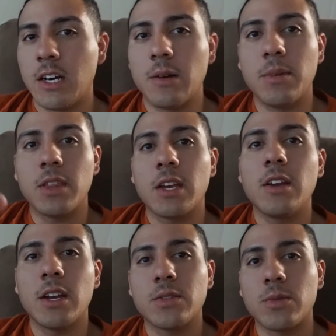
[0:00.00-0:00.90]
but thank
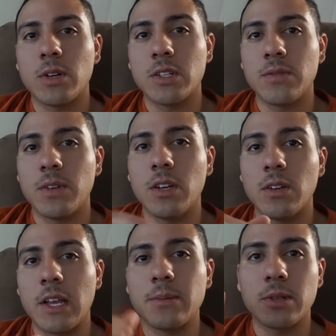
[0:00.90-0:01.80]
you guys for watching the video.
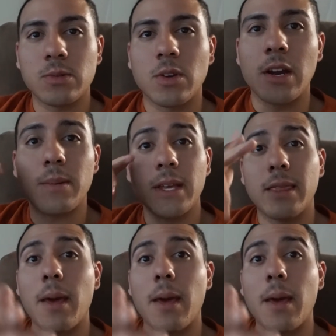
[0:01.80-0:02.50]
Like, subscribe, hit